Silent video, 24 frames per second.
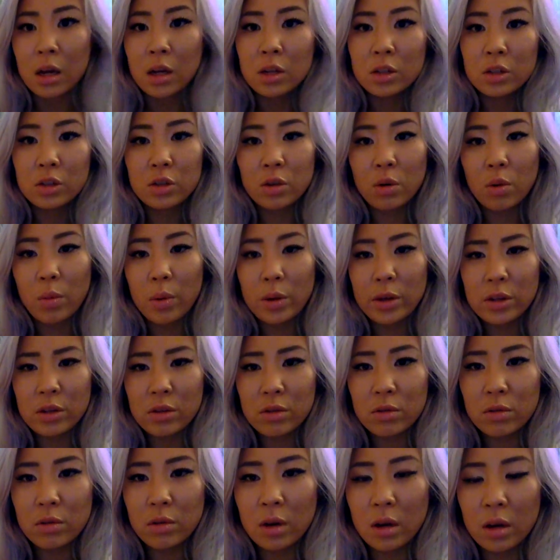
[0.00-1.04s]
So when
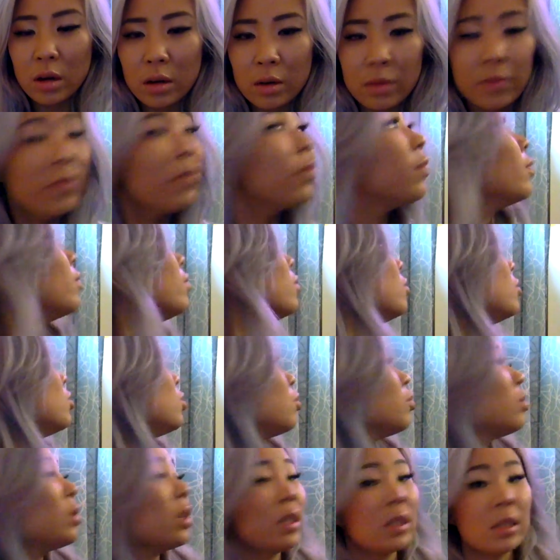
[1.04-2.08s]
you
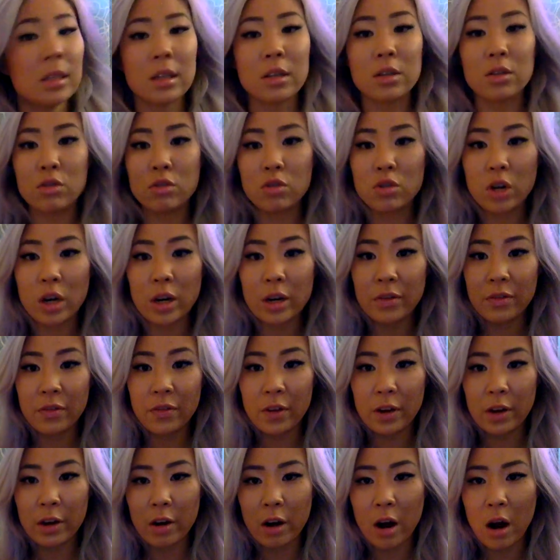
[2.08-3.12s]
do this and you try to
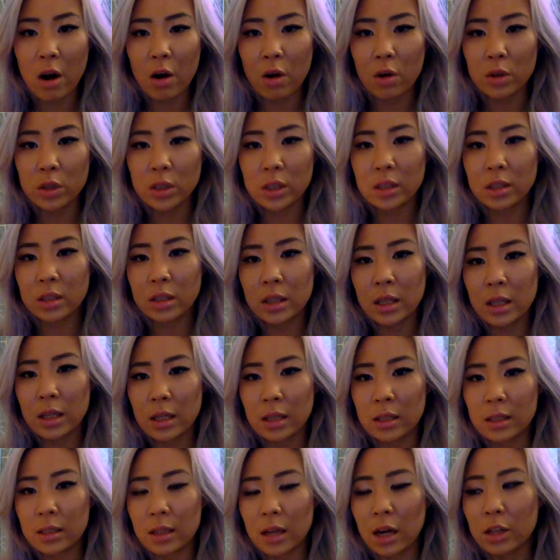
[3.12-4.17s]
figure out
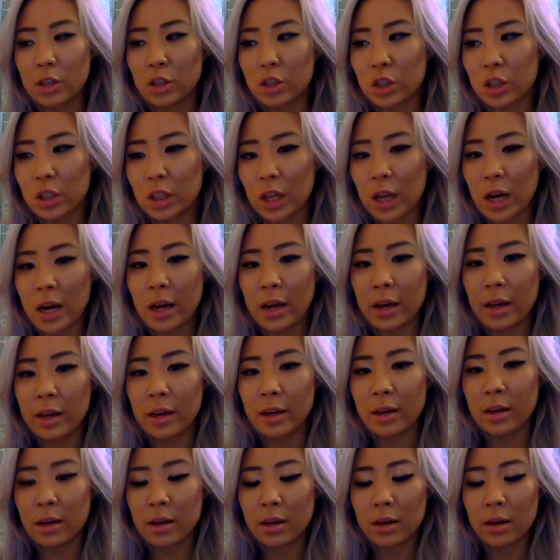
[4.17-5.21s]
this underlying
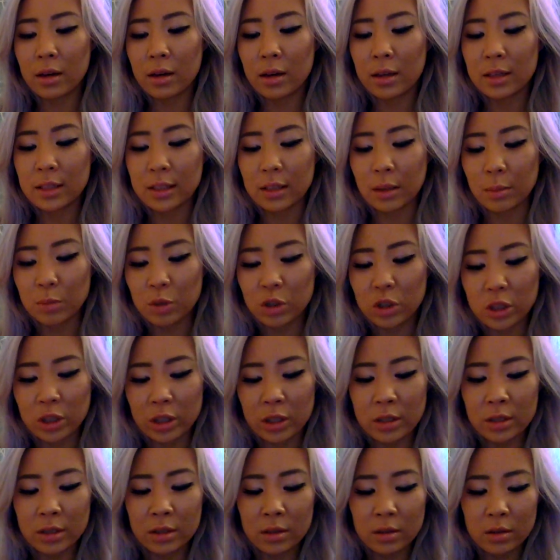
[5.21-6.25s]

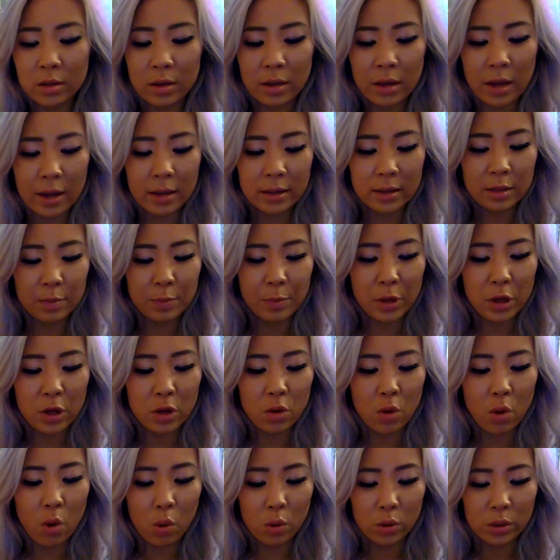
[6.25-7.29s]
assumption that's been
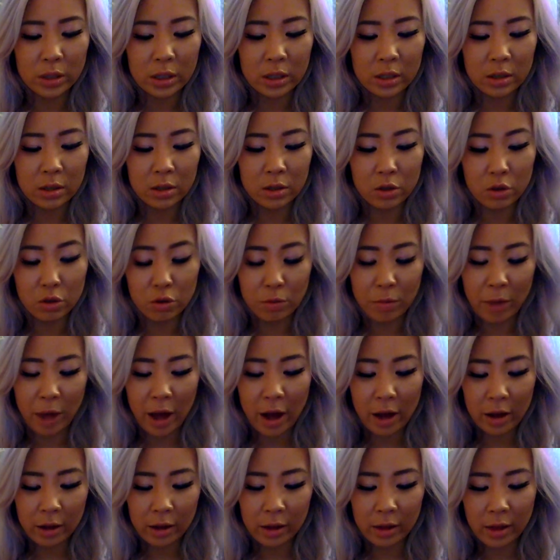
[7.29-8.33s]
holding you
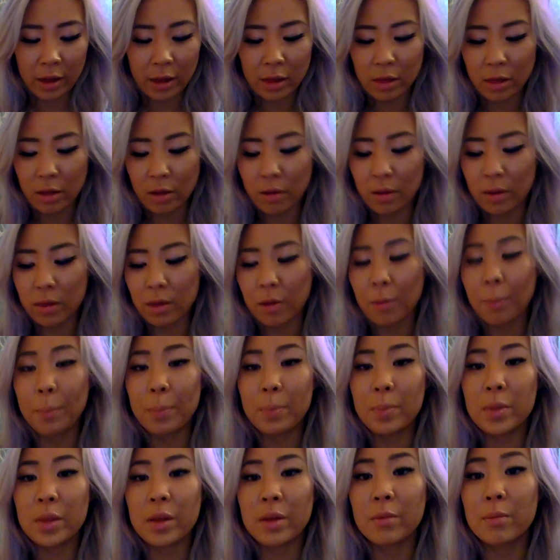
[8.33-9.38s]
back, that
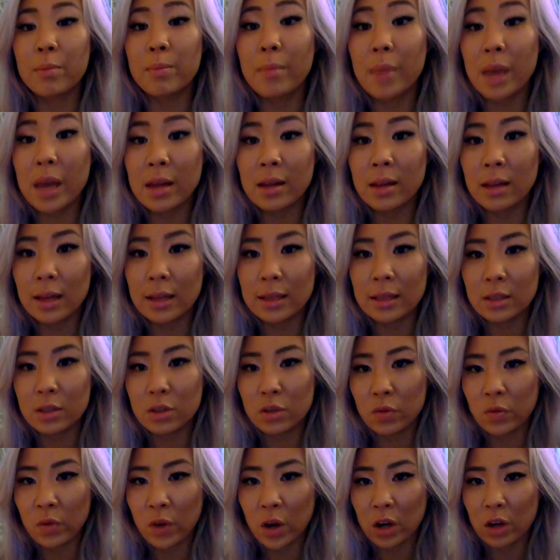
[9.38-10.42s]
the main lesson
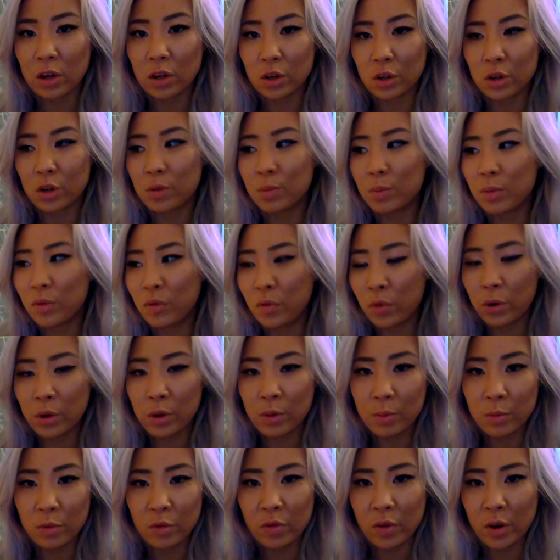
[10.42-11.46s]
you've got to learn before you
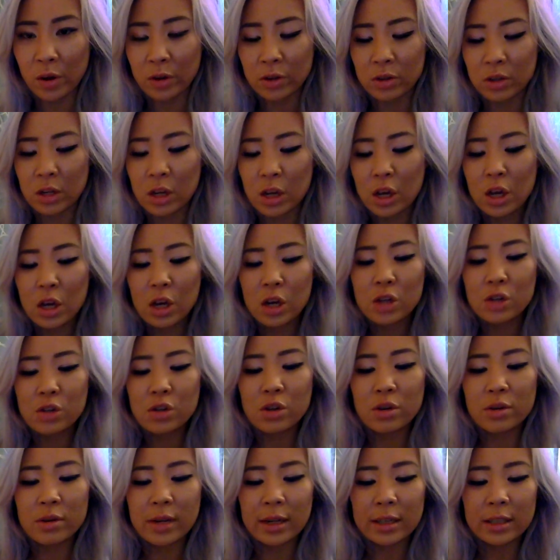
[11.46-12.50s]
move on to
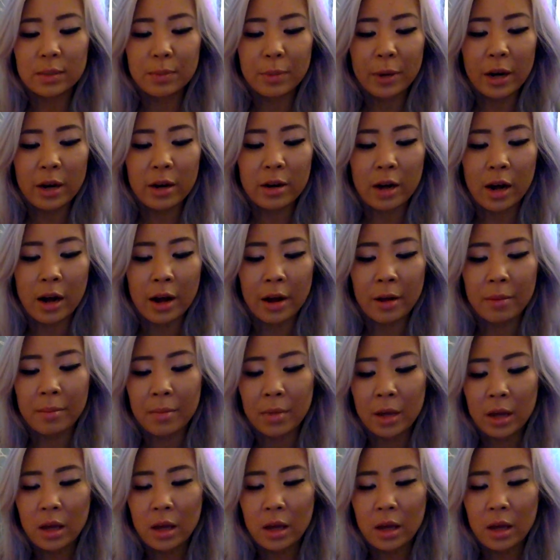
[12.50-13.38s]
your next paradigm,